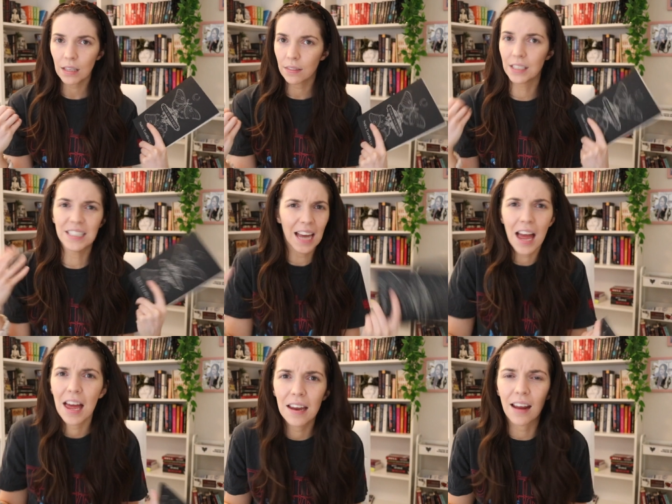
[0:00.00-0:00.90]
the
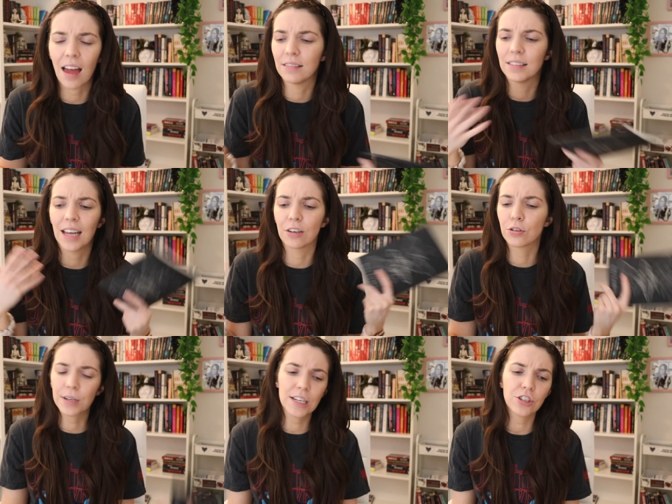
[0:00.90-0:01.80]
dead and dead
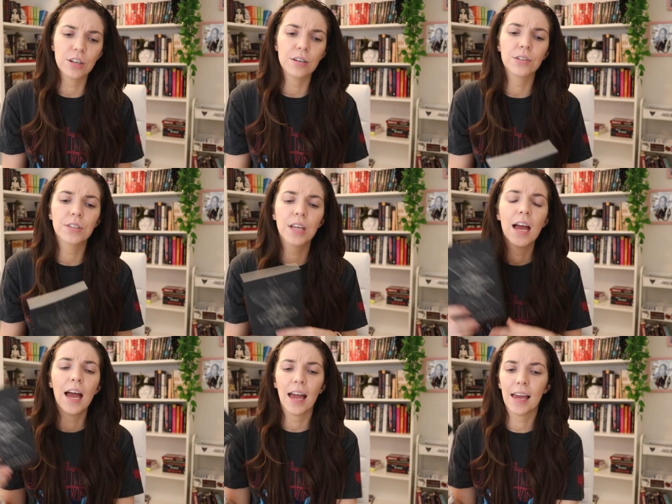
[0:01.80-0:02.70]
creatures,
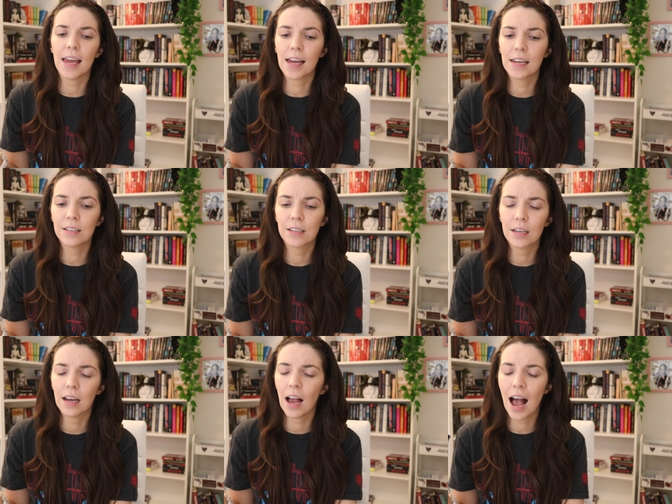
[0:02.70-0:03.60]
and
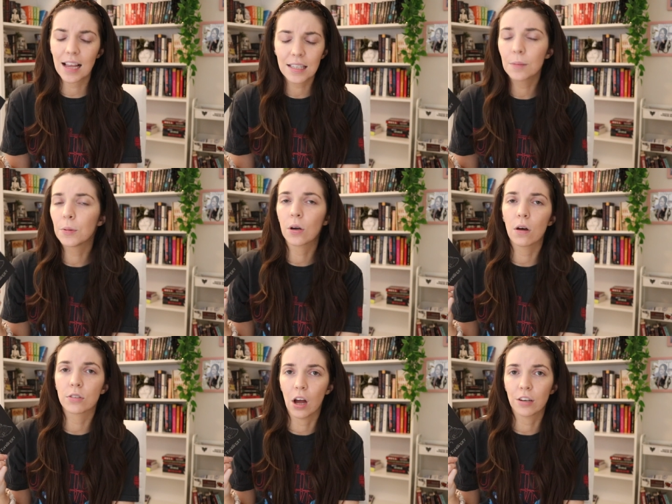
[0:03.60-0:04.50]
as the book
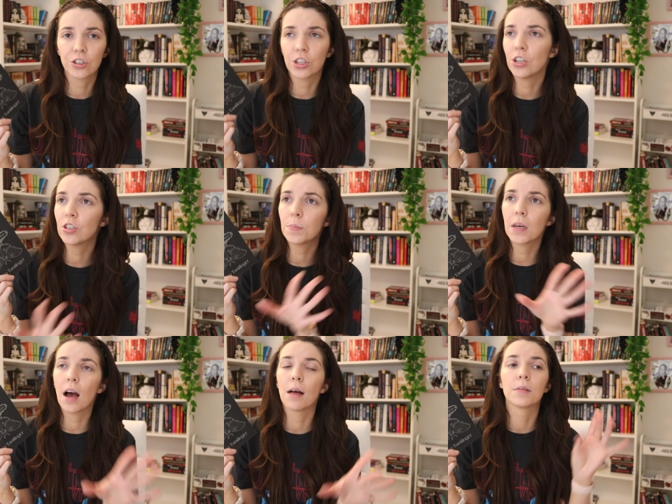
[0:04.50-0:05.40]
goes on, she just
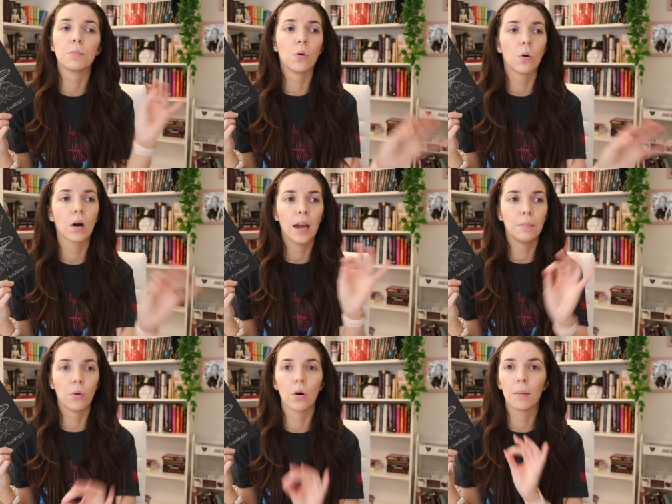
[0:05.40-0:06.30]
becomes more
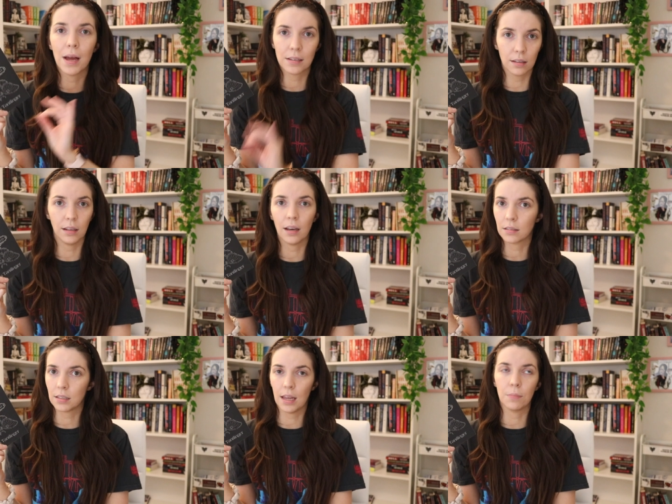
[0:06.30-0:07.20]
and more mentally
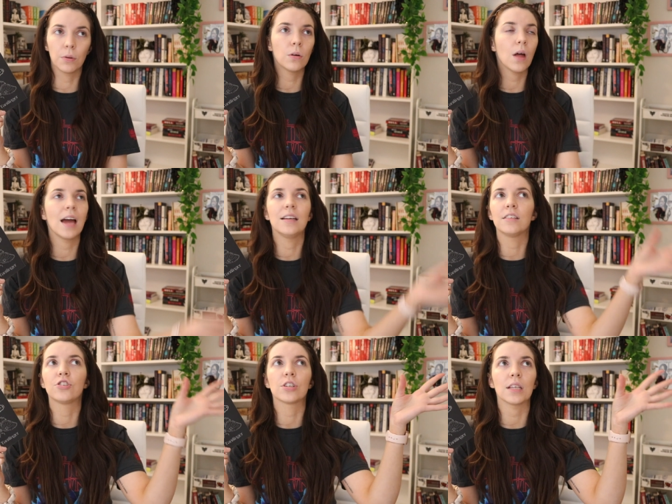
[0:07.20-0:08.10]
unstable and
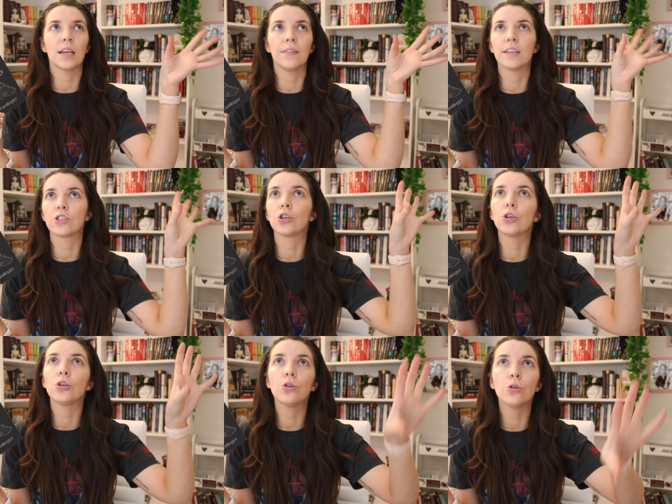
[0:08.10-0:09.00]
is just in this
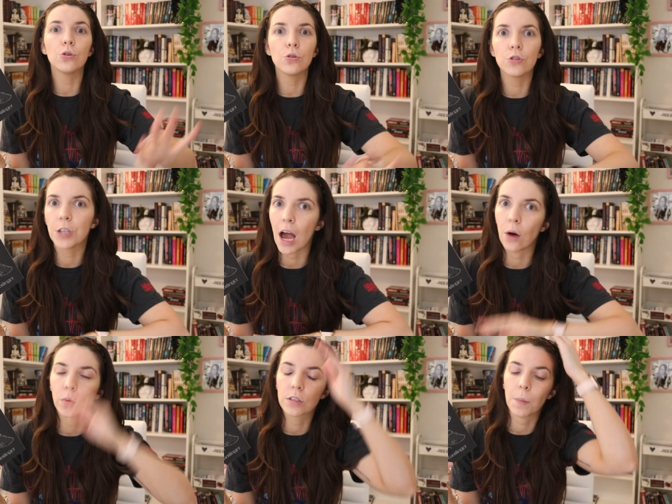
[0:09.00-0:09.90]
huge
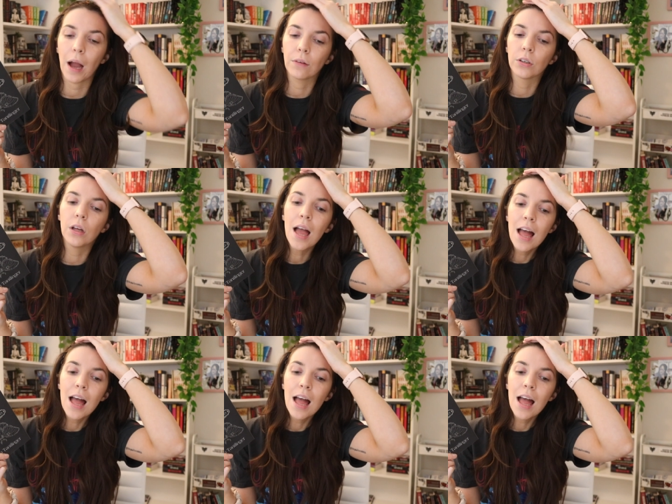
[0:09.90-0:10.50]
downward spiral.